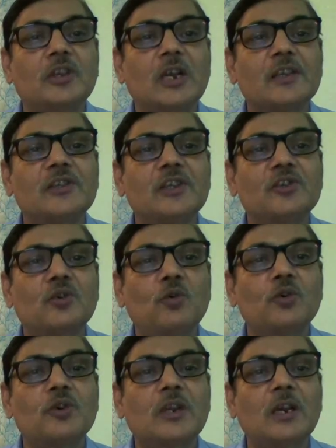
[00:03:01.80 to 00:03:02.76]
causes
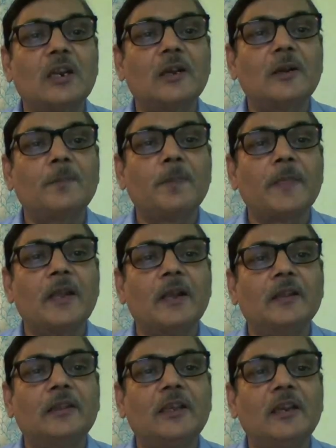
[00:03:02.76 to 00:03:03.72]
coat color,
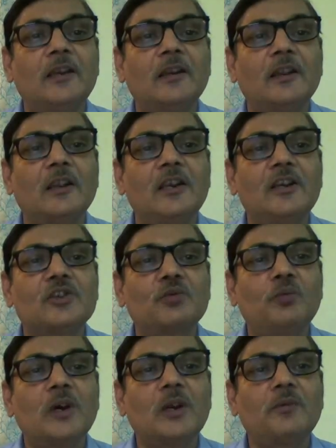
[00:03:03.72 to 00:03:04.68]
then it's
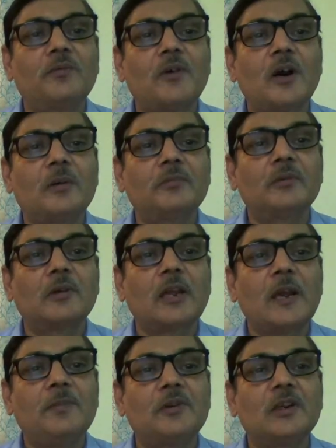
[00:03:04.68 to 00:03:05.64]
one form,
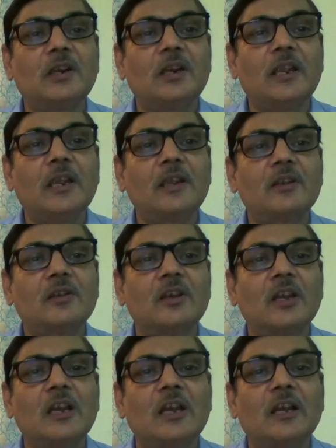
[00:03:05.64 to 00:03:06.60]
capital A,
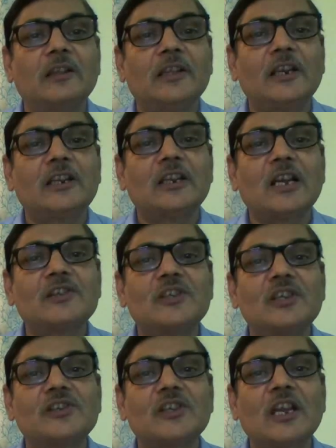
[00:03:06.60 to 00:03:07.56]
that
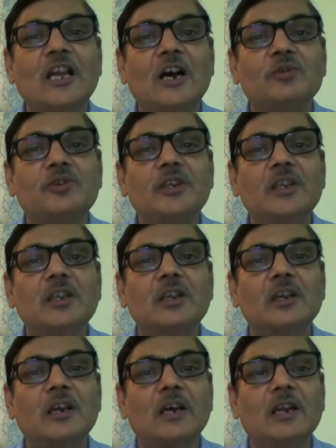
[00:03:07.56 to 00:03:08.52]
causes agouti
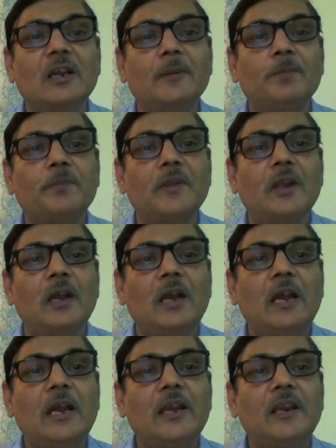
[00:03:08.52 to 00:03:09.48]
color,
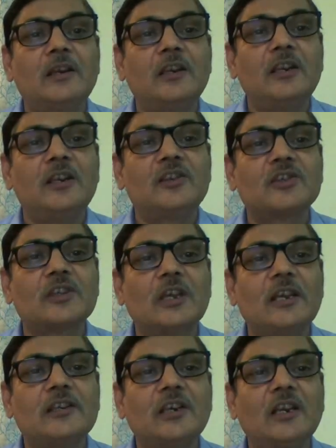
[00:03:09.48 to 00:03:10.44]
and its
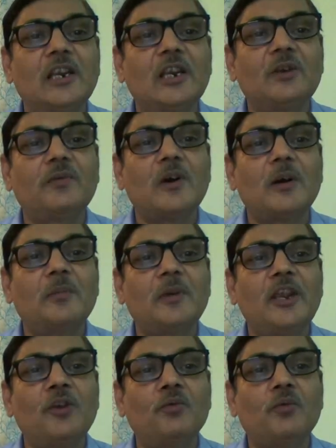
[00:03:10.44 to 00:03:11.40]
alternate form
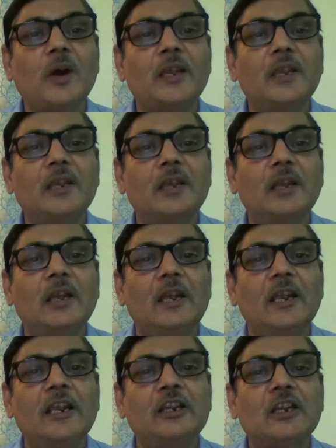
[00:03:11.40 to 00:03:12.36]
AY,
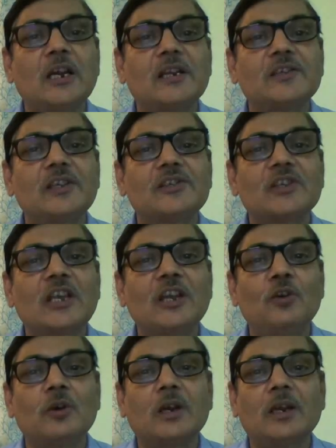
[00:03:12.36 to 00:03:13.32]
it causes
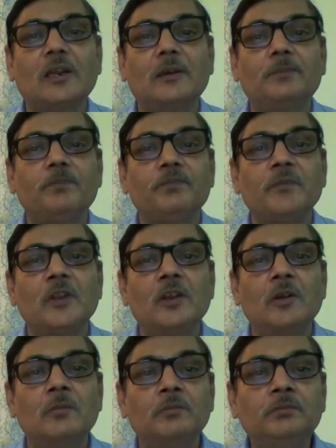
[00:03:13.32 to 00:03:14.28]
yellow color.
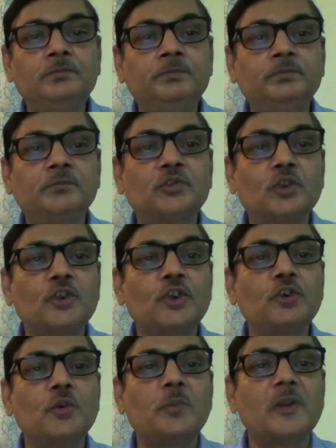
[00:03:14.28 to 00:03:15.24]
So due
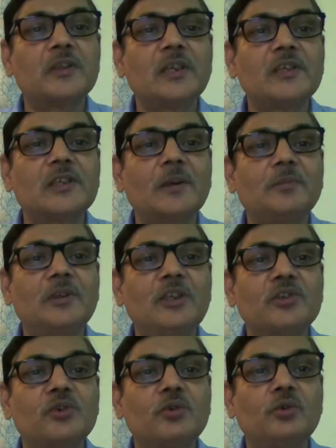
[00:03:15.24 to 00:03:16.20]
to presence of
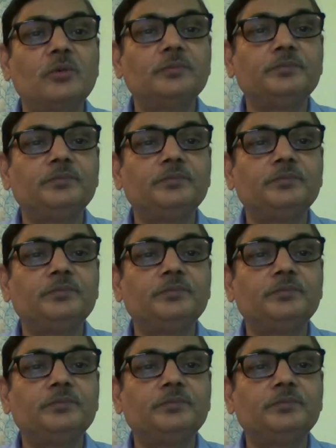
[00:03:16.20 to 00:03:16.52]
these two